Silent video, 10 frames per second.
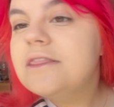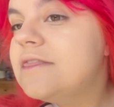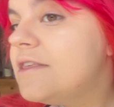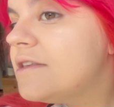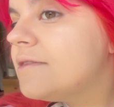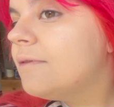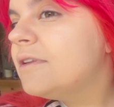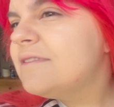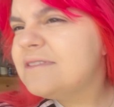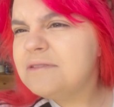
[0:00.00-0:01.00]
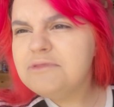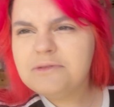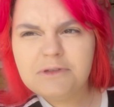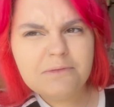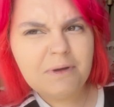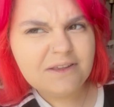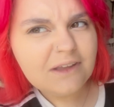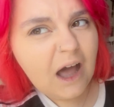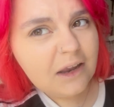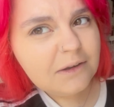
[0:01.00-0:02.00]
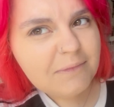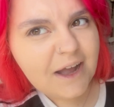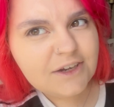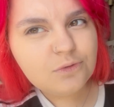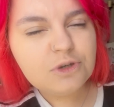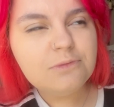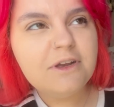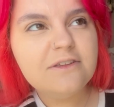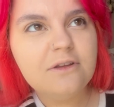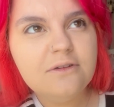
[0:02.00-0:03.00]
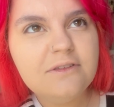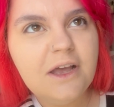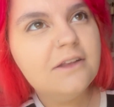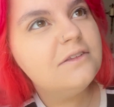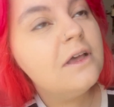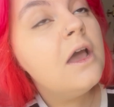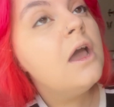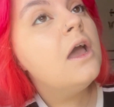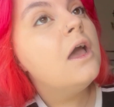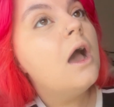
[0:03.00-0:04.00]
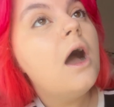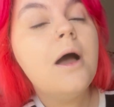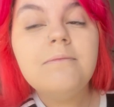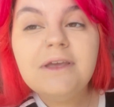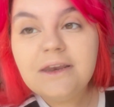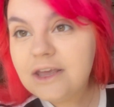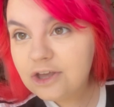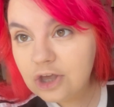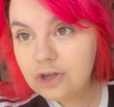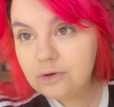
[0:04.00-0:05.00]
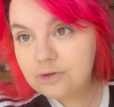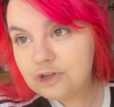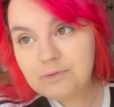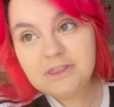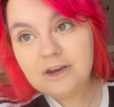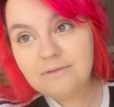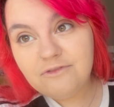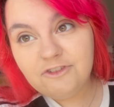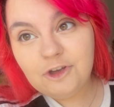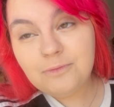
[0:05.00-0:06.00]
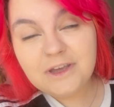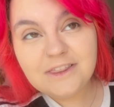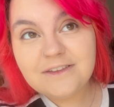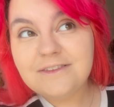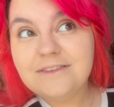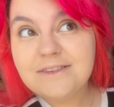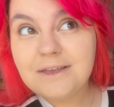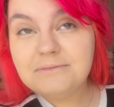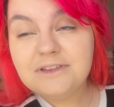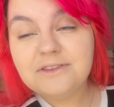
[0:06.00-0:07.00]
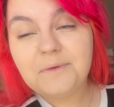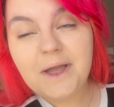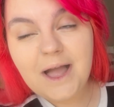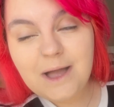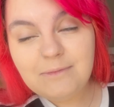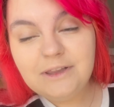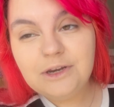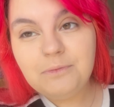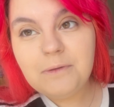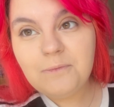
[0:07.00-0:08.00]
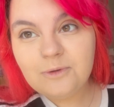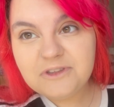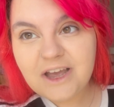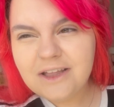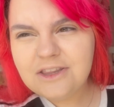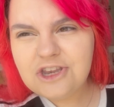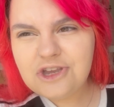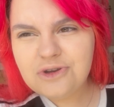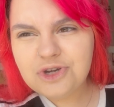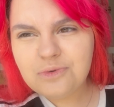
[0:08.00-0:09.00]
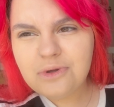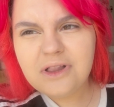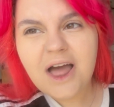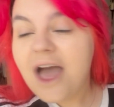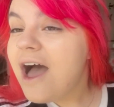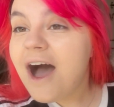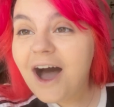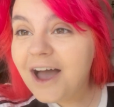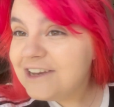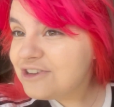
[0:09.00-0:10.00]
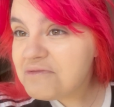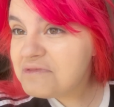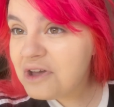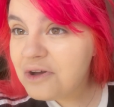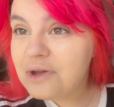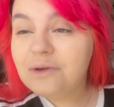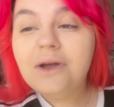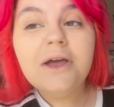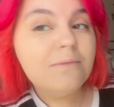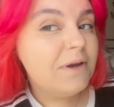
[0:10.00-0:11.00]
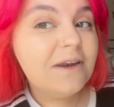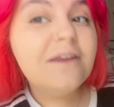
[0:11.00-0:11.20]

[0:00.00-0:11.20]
this one seems to be the best colour match, which makes no sense. I mean, it could also be that I'm filming this in summer, so I am a little bit more tan than usual. I don't know, but it